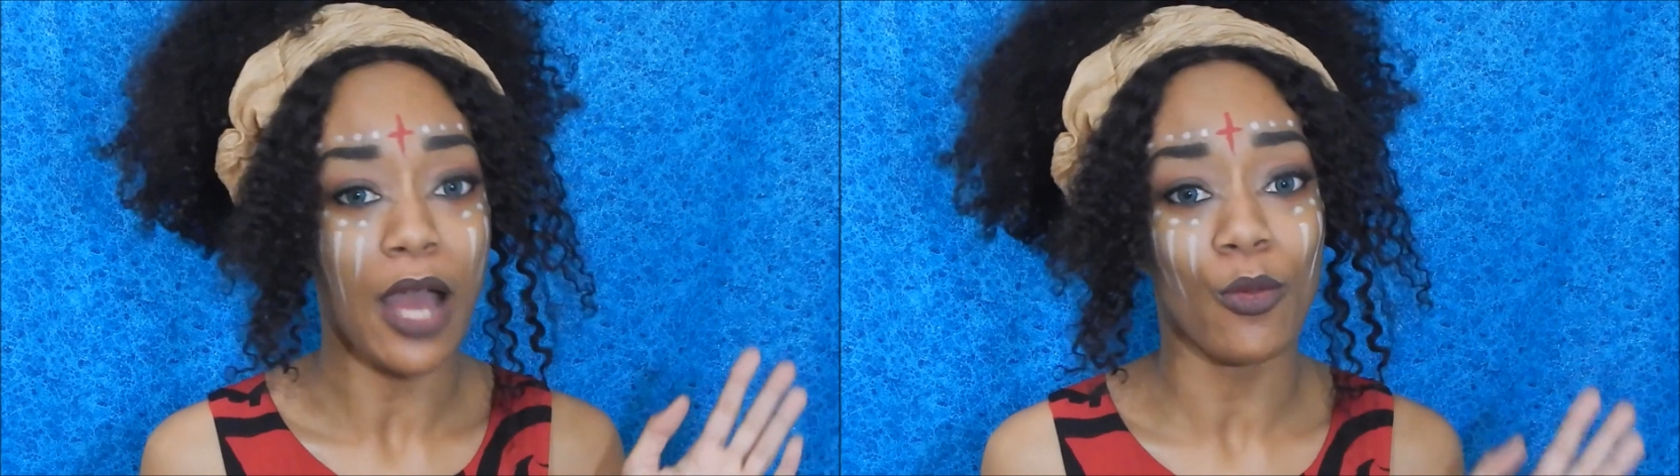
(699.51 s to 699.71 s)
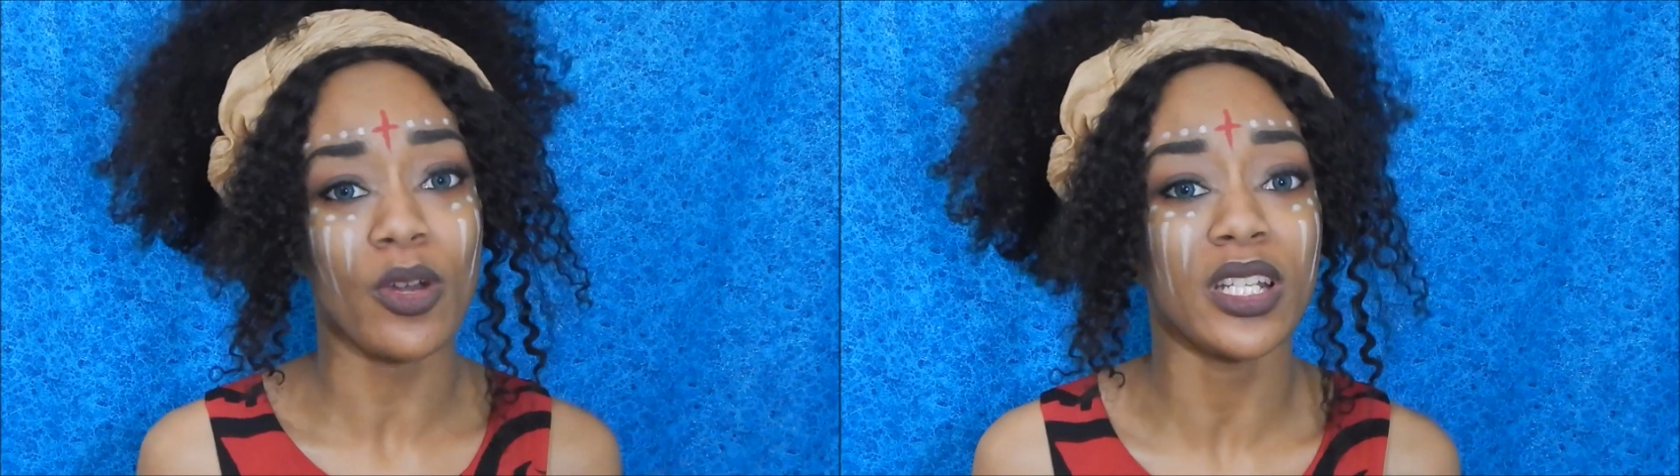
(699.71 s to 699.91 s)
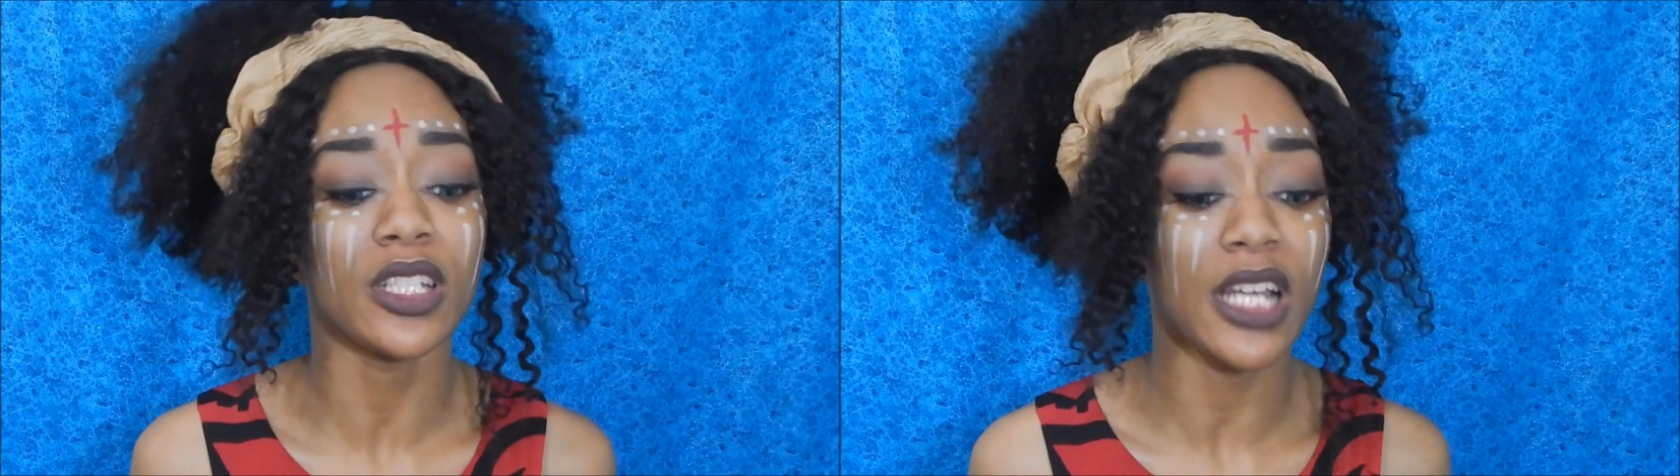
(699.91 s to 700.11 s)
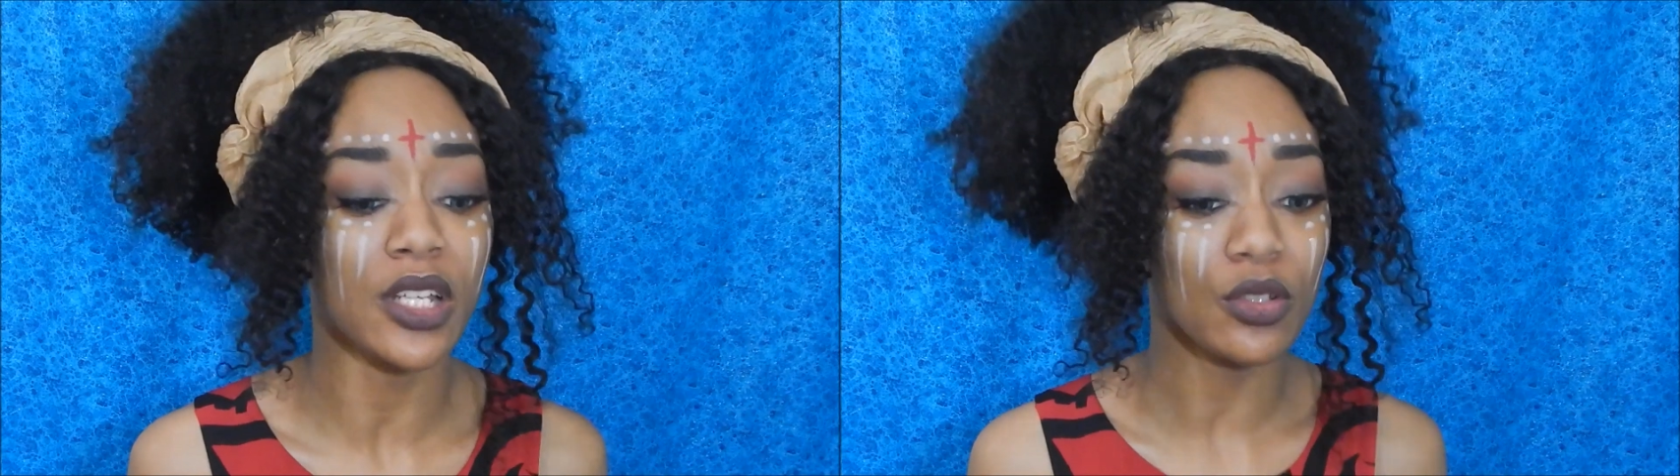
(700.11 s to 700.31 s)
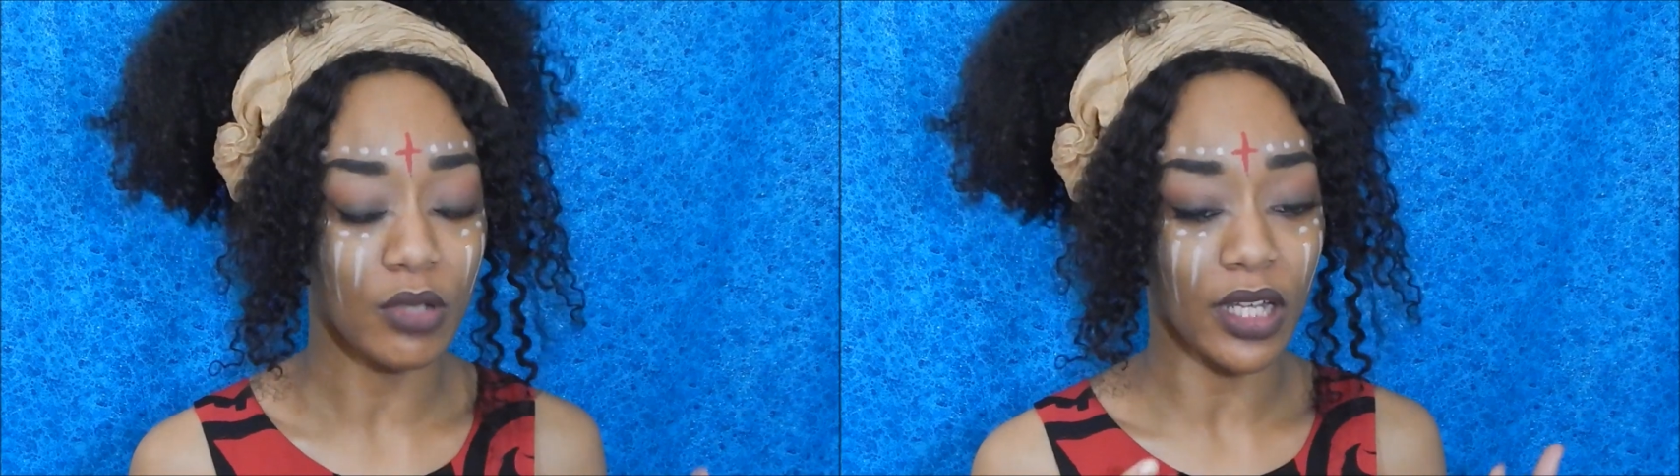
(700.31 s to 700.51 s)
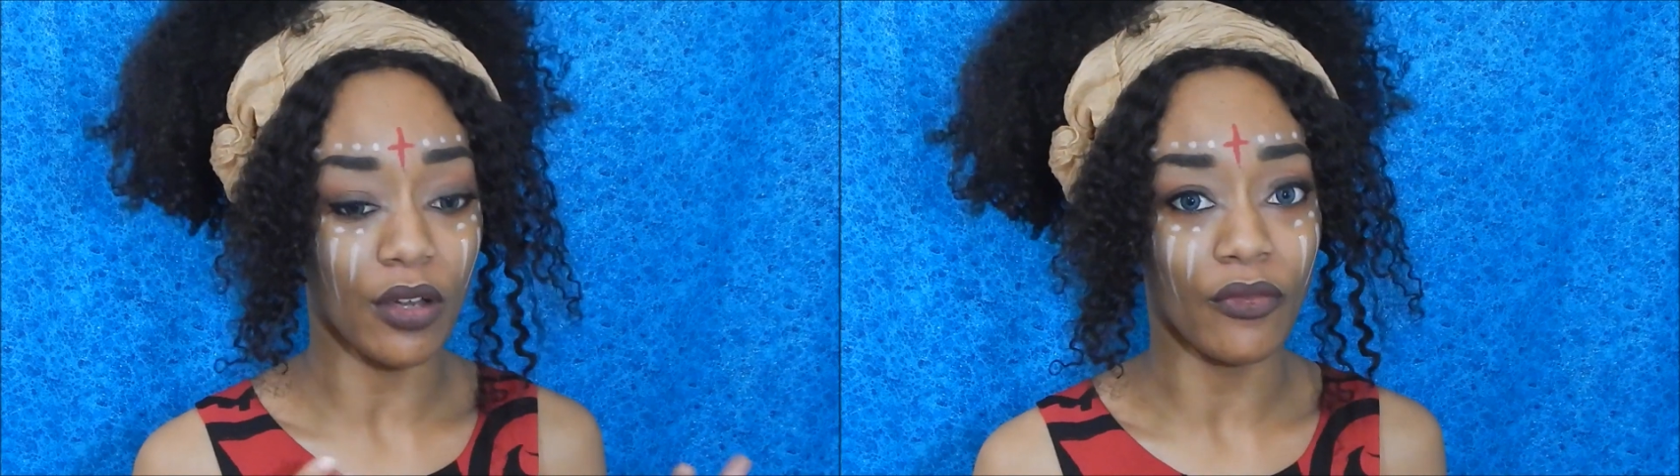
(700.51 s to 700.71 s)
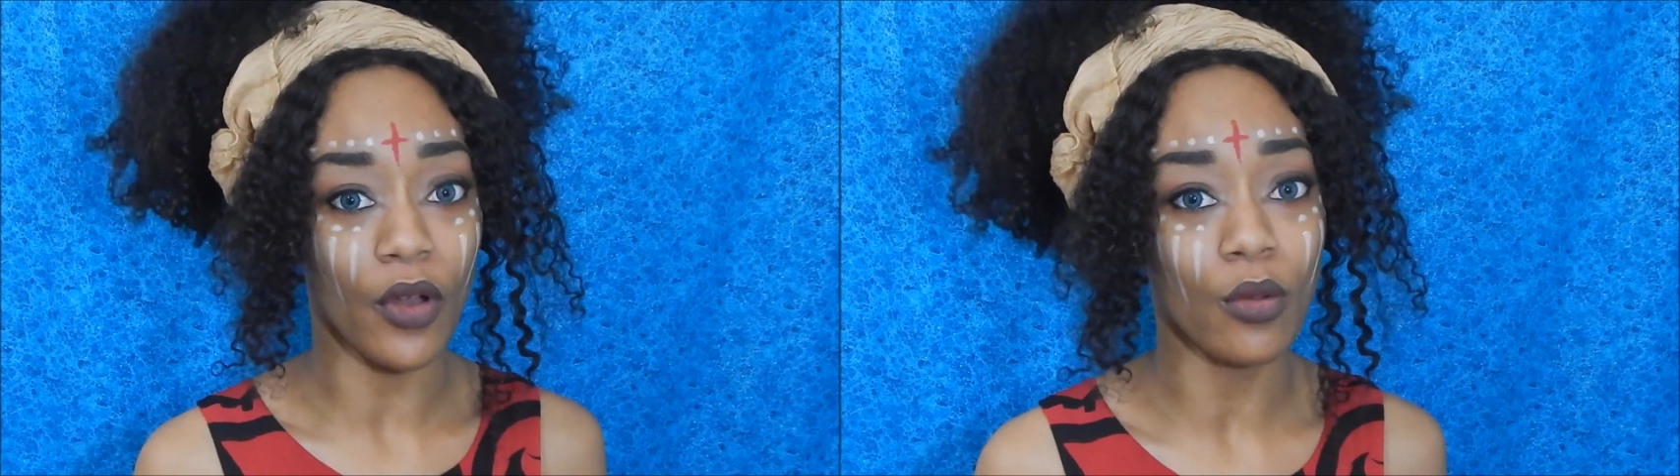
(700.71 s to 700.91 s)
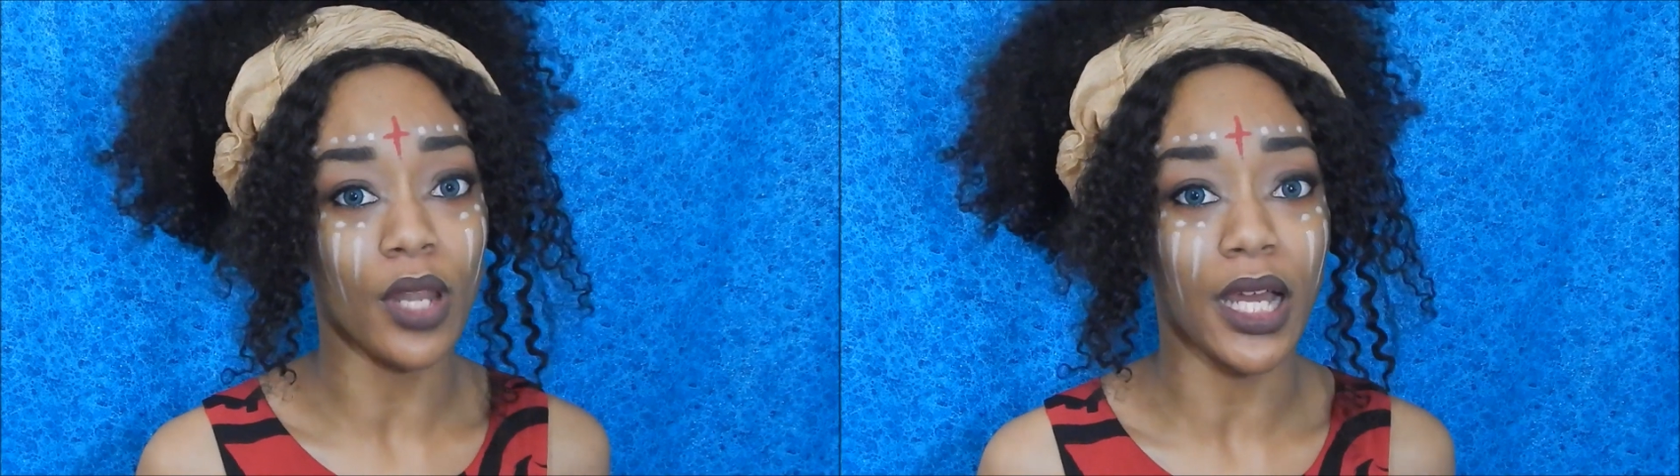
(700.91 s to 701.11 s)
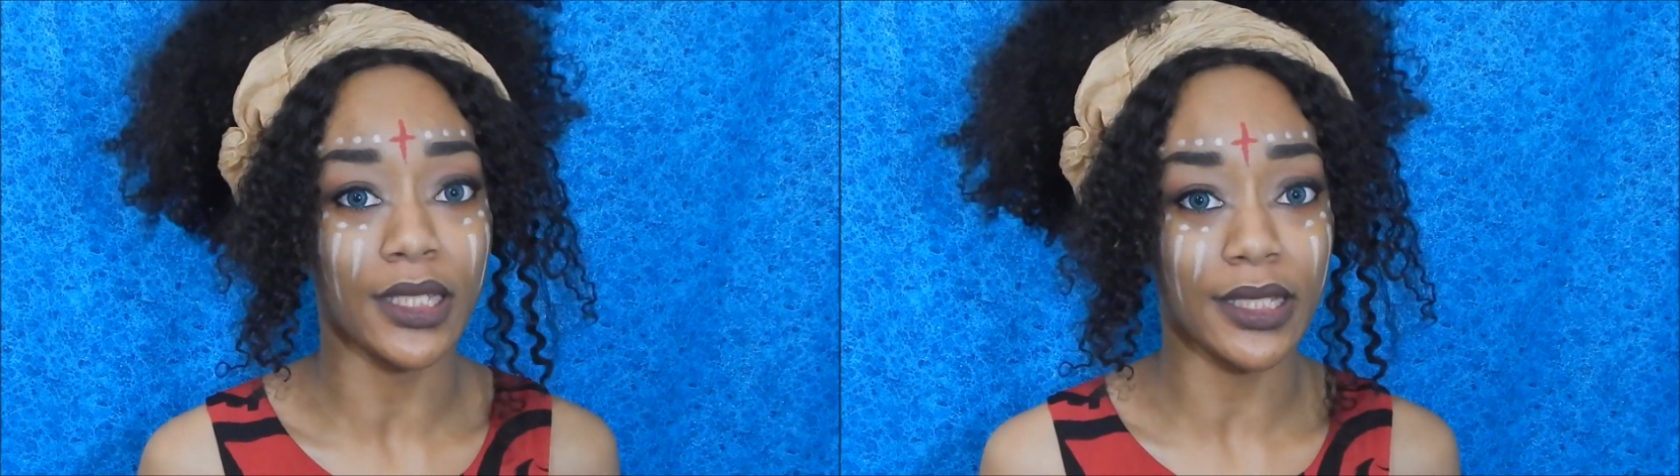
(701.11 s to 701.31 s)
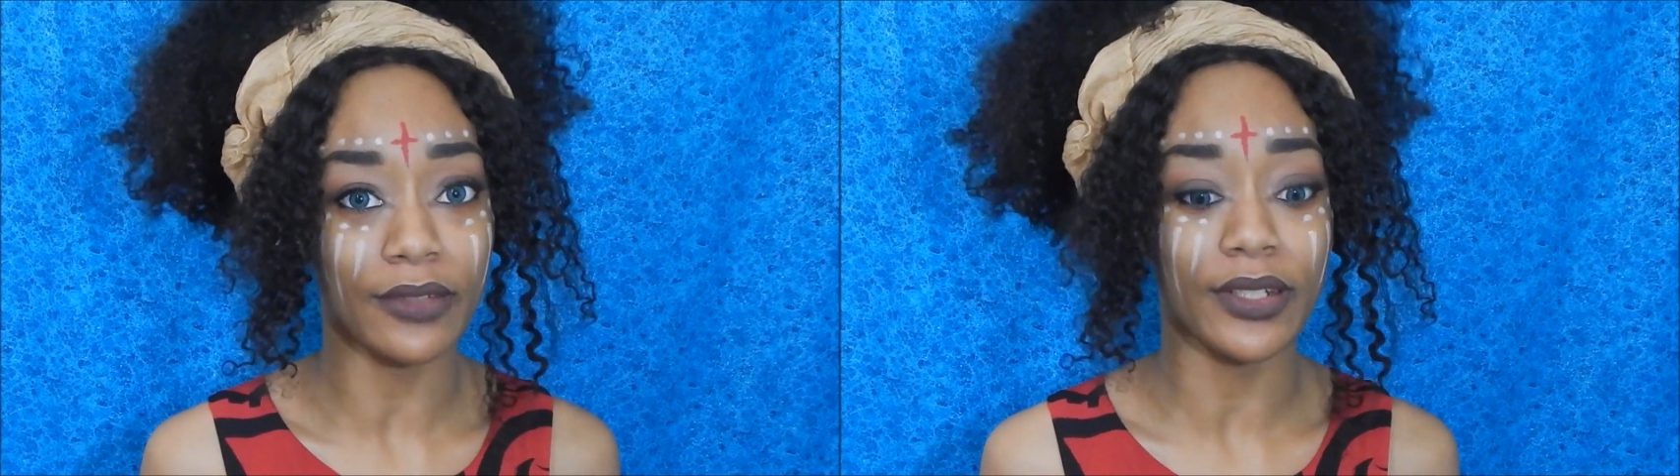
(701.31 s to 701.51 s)
I wanted to kind of do like a faux
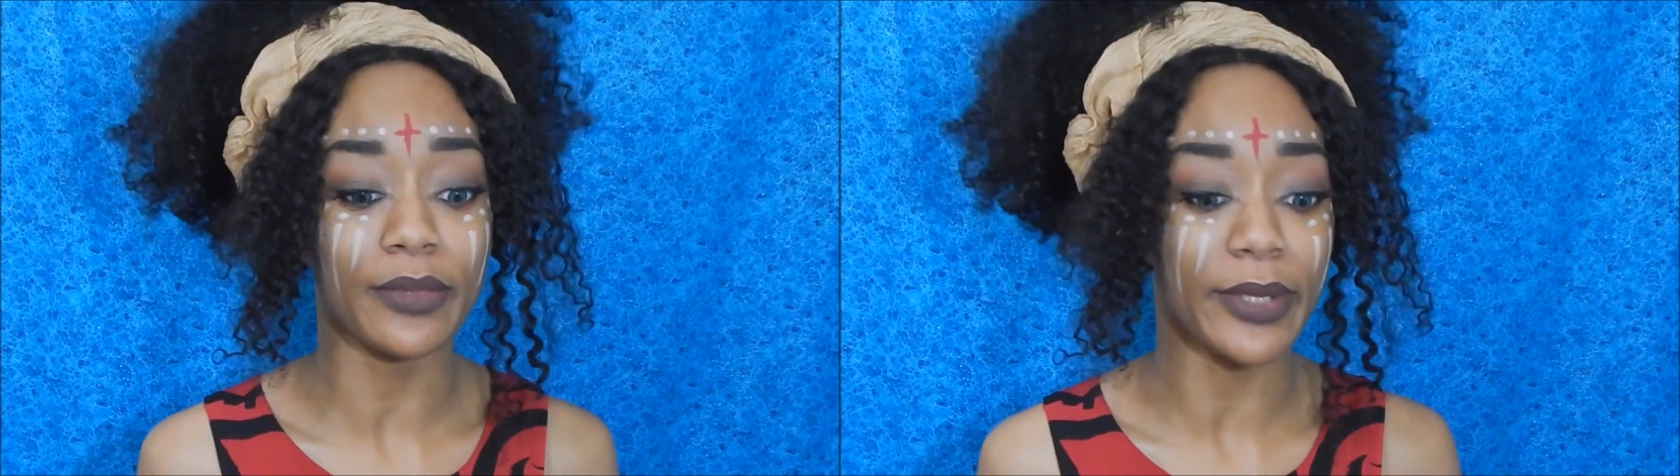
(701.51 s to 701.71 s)
lock thing for this,